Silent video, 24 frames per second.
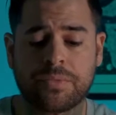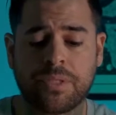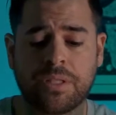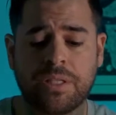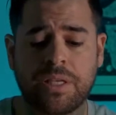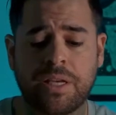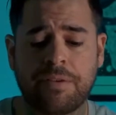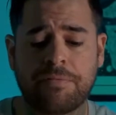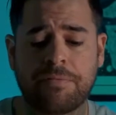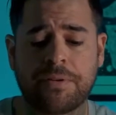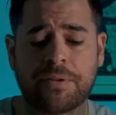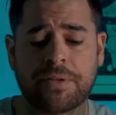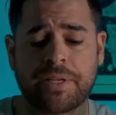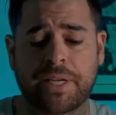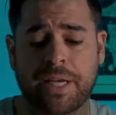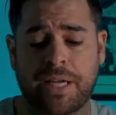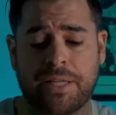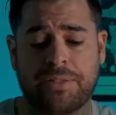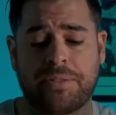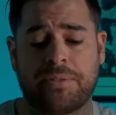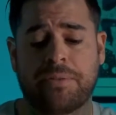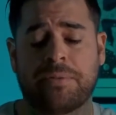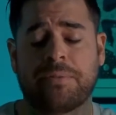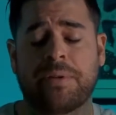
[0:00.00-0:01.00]
If you're
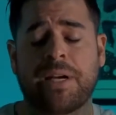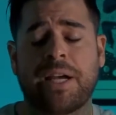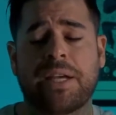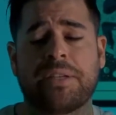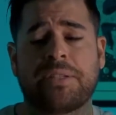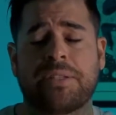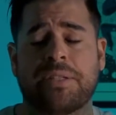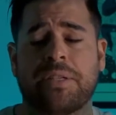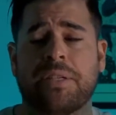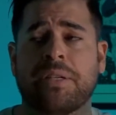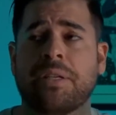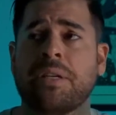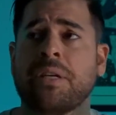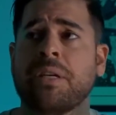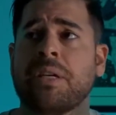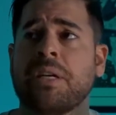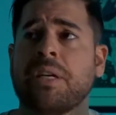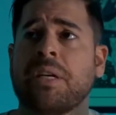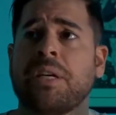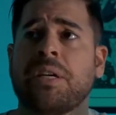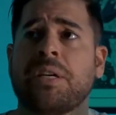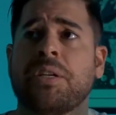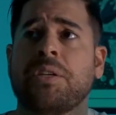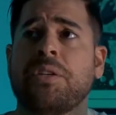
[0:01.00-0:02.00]
Cancer rising,
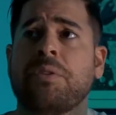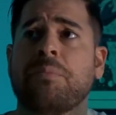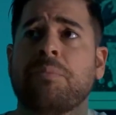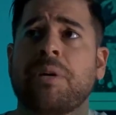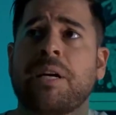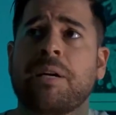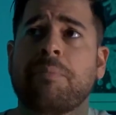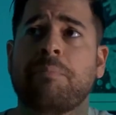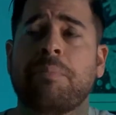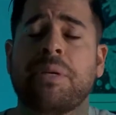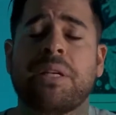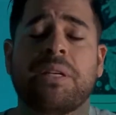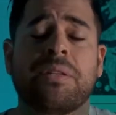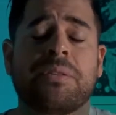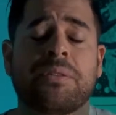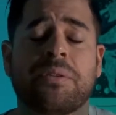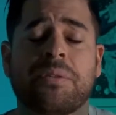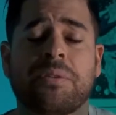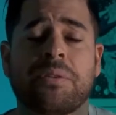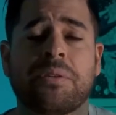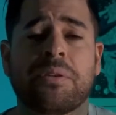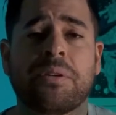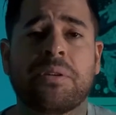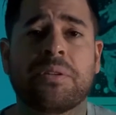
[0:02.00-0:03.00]
you might be into
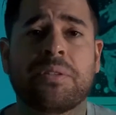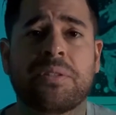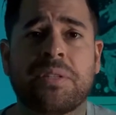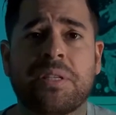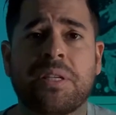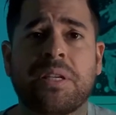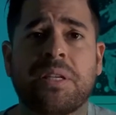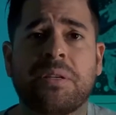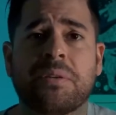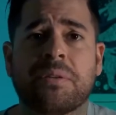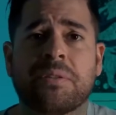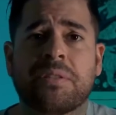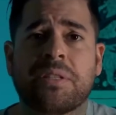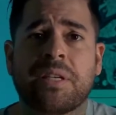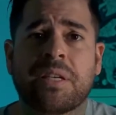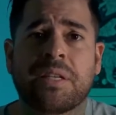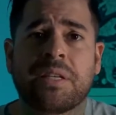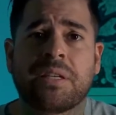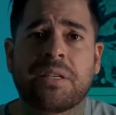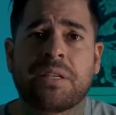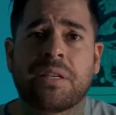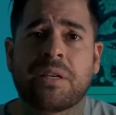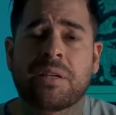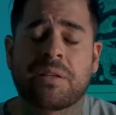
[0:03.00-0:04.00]
nursing or
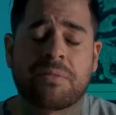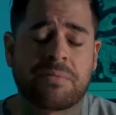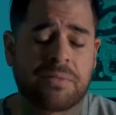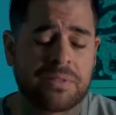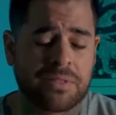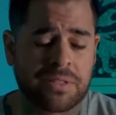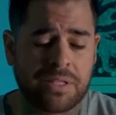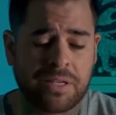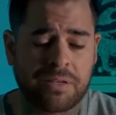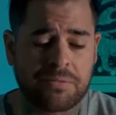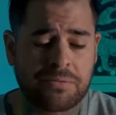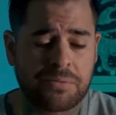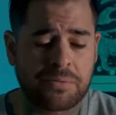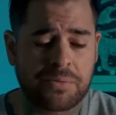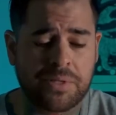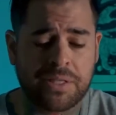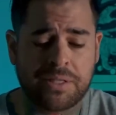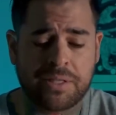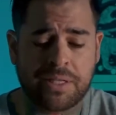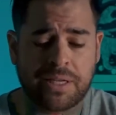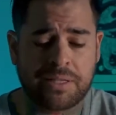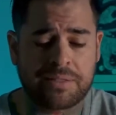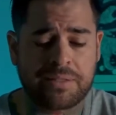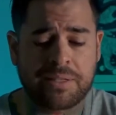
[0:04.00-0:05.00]
taking care of a loved
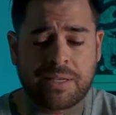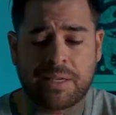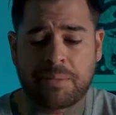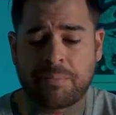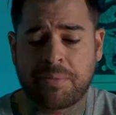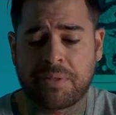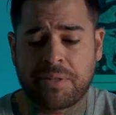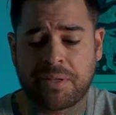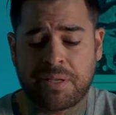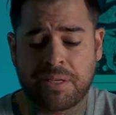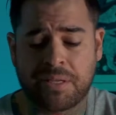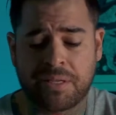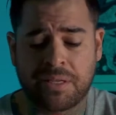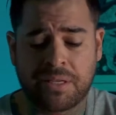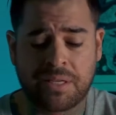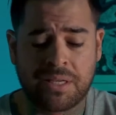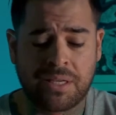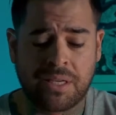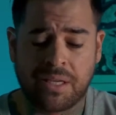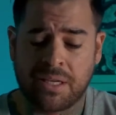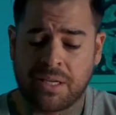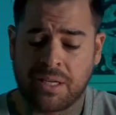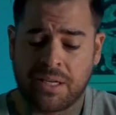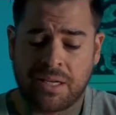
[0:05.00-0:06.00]
one, that type thing.
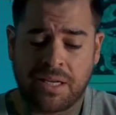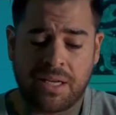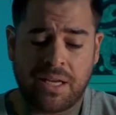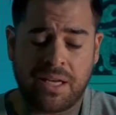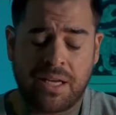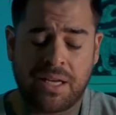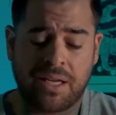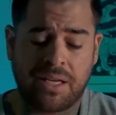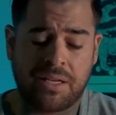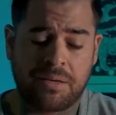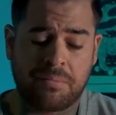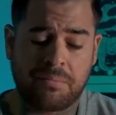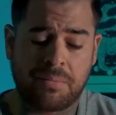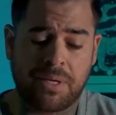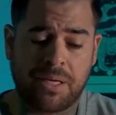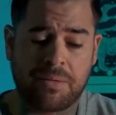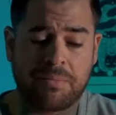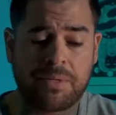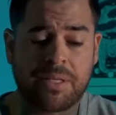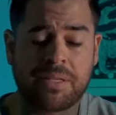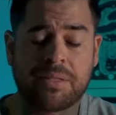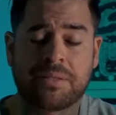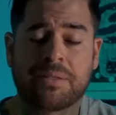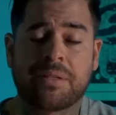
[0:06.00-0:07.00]
And
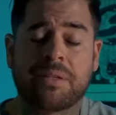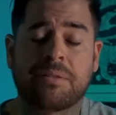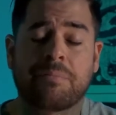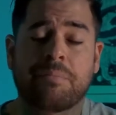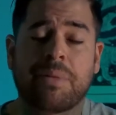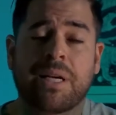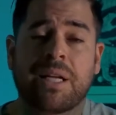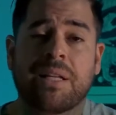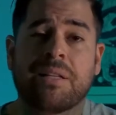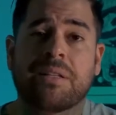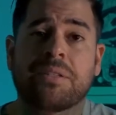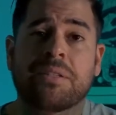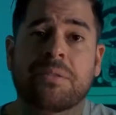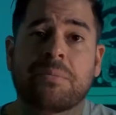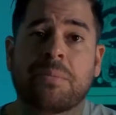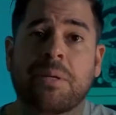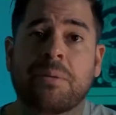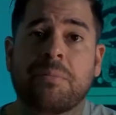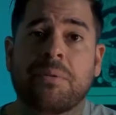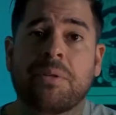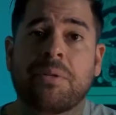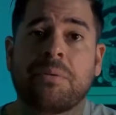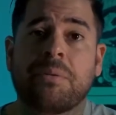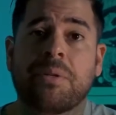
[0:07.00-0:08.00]
maybe it's unbalanced.
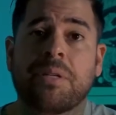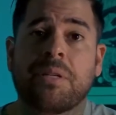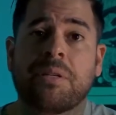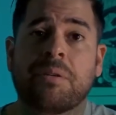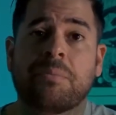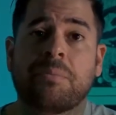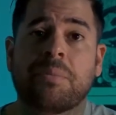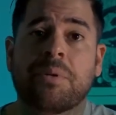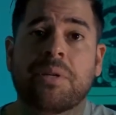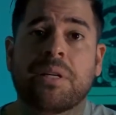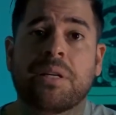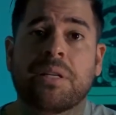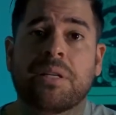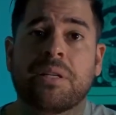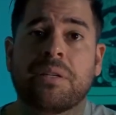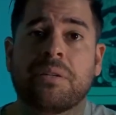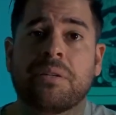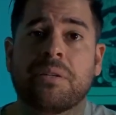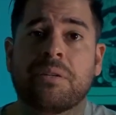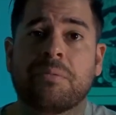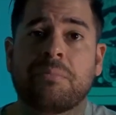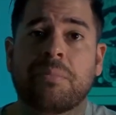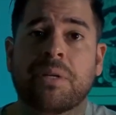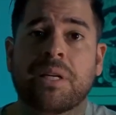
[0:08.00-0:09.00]
Maybe you need a break
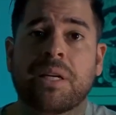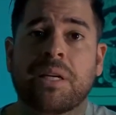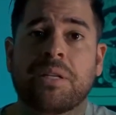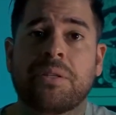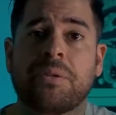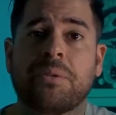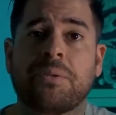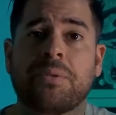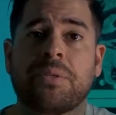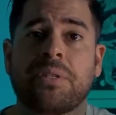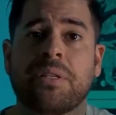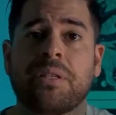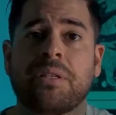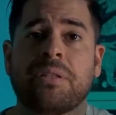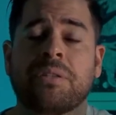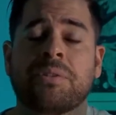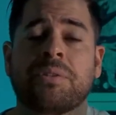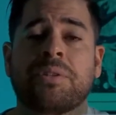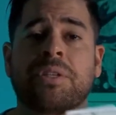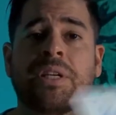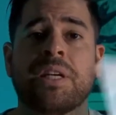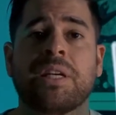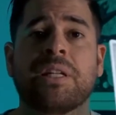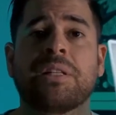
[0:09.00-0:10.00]
here. But I do see in the
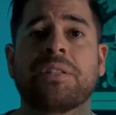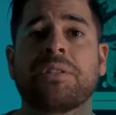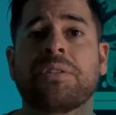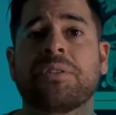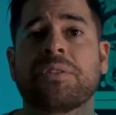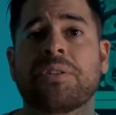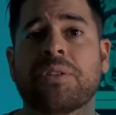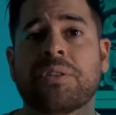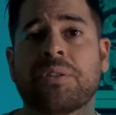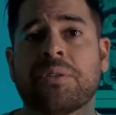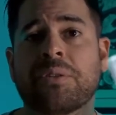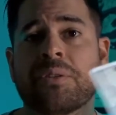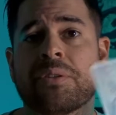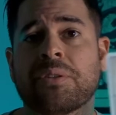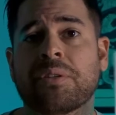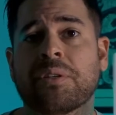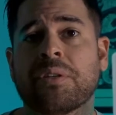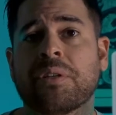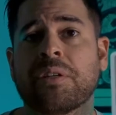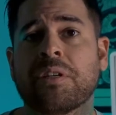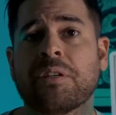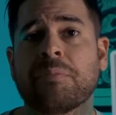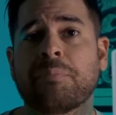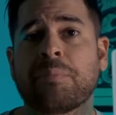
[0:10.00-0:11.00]
challenge that there's a
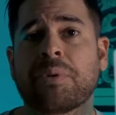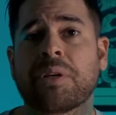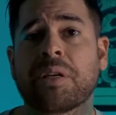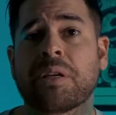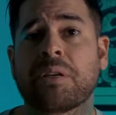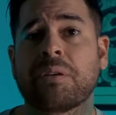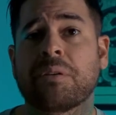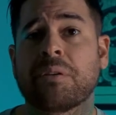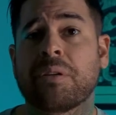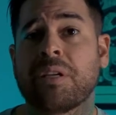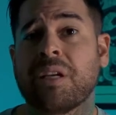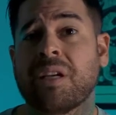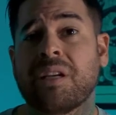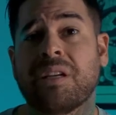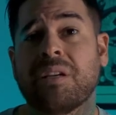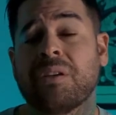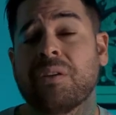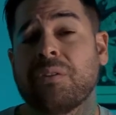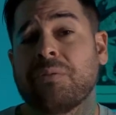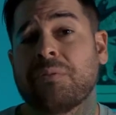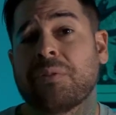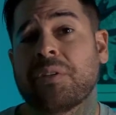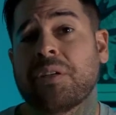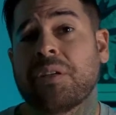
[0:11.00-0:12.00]
heartbreak you're getting
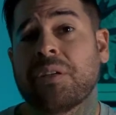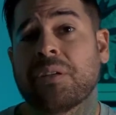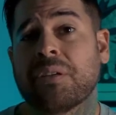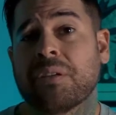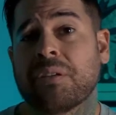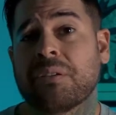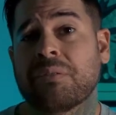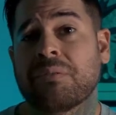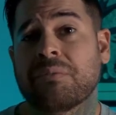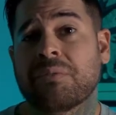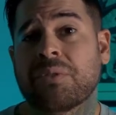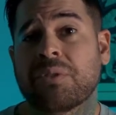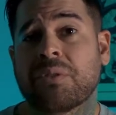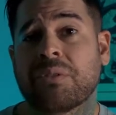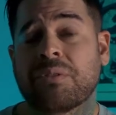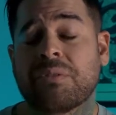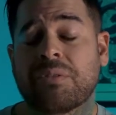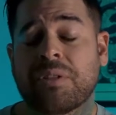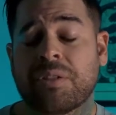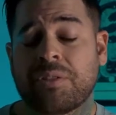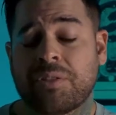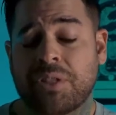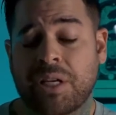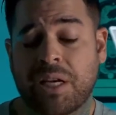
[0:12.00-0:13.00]
over here. So
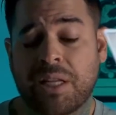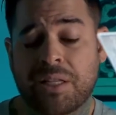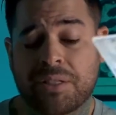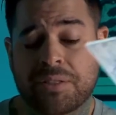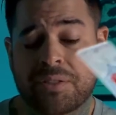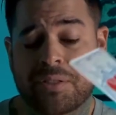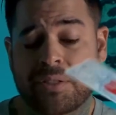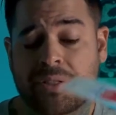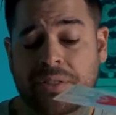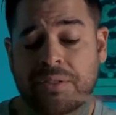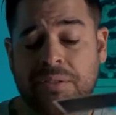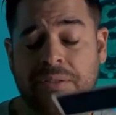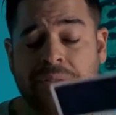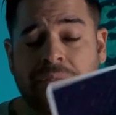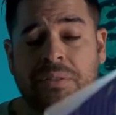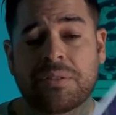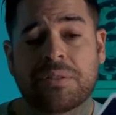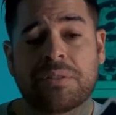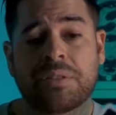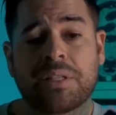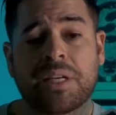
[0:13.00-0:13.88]
the challenge is to